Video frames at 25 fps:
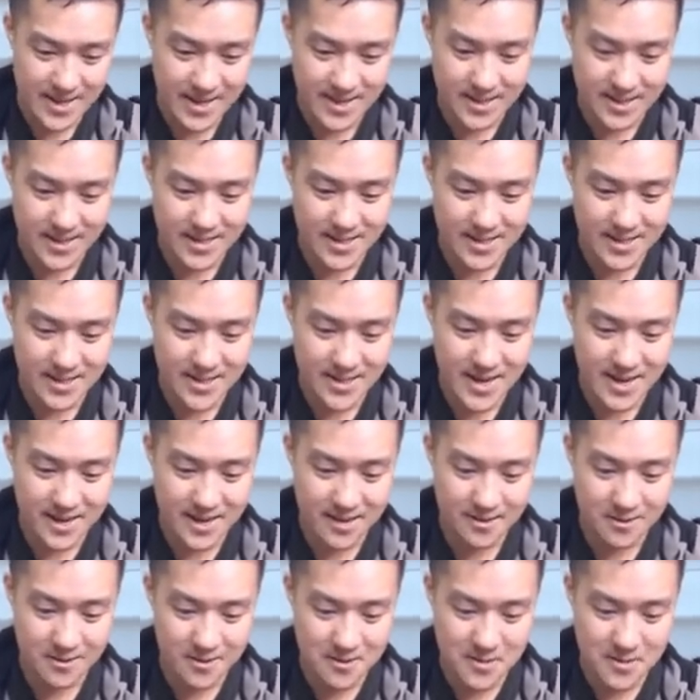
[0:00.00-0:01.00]
This attack
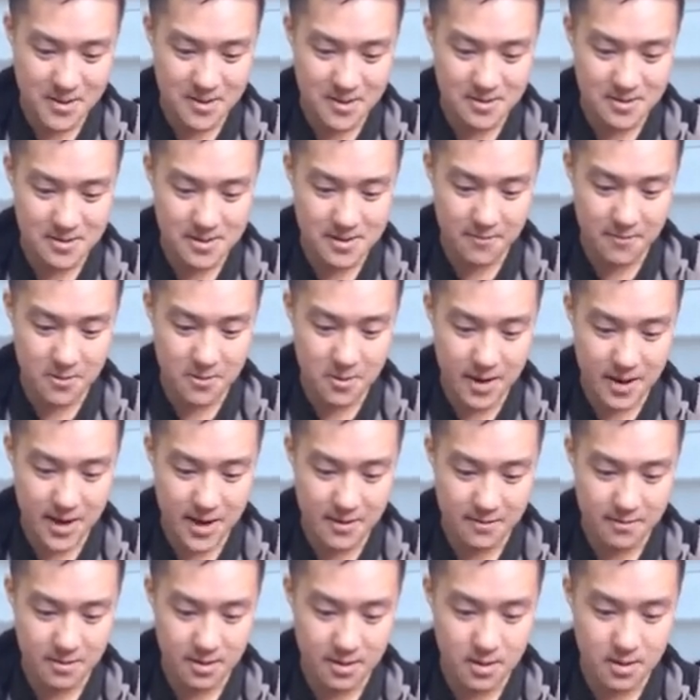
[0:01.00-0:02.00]
can only be used if you
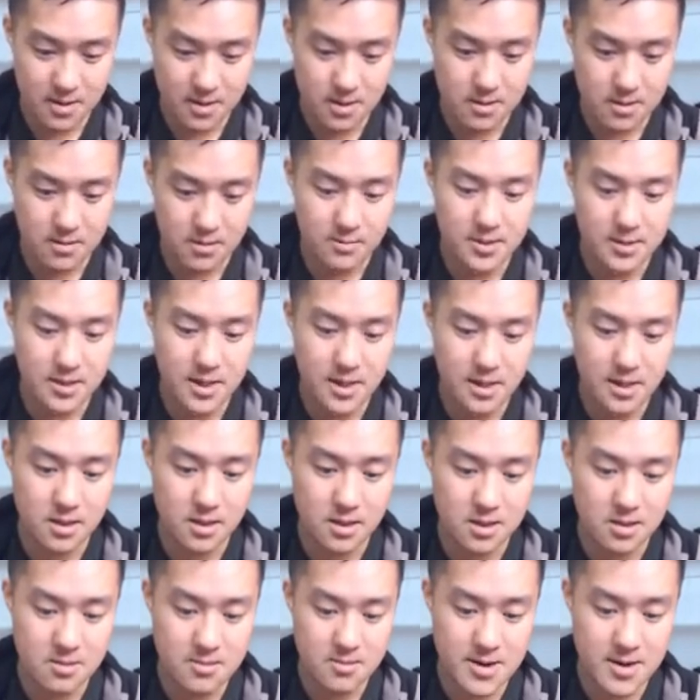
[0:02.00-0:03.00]
have, was that,
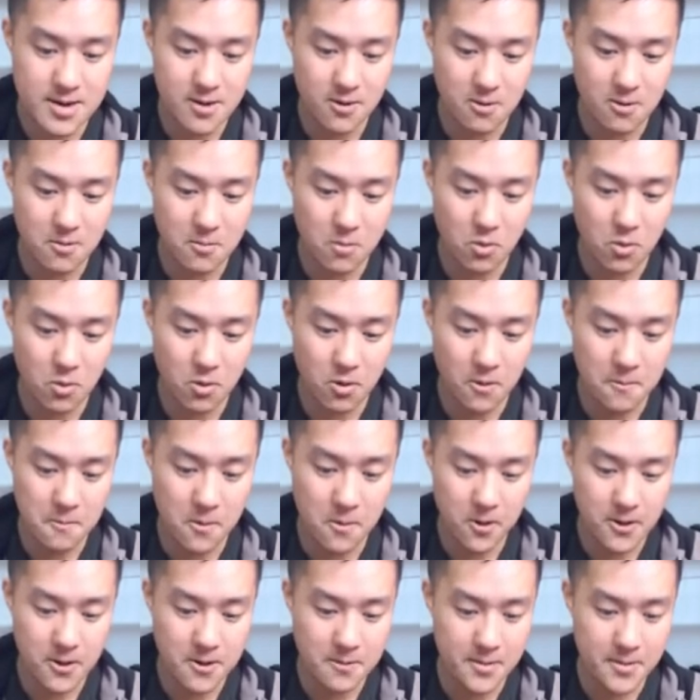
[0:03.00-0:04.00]
three or more
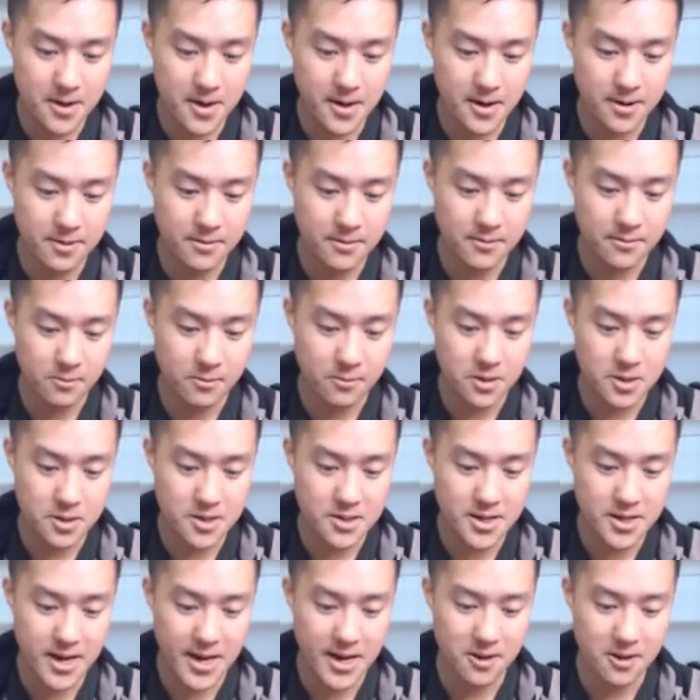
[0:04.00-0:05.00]
Pokemon with
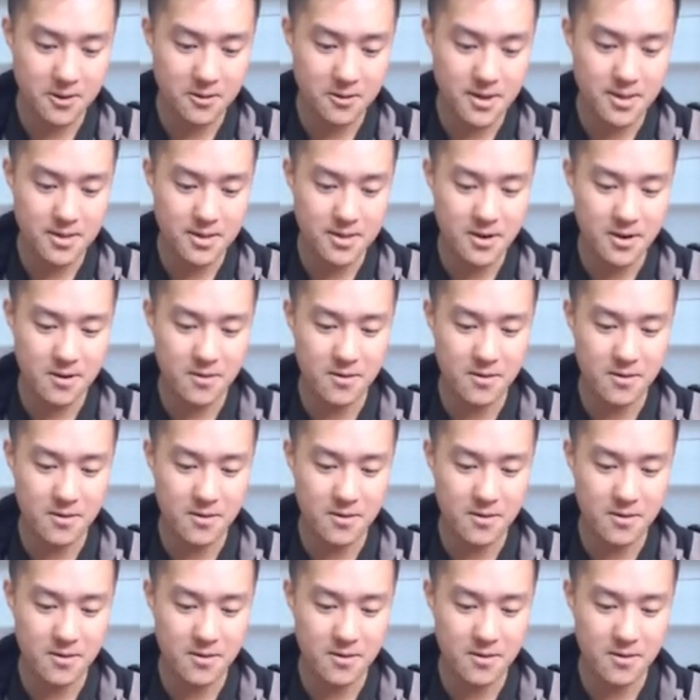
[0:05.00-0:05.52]
Shadow in their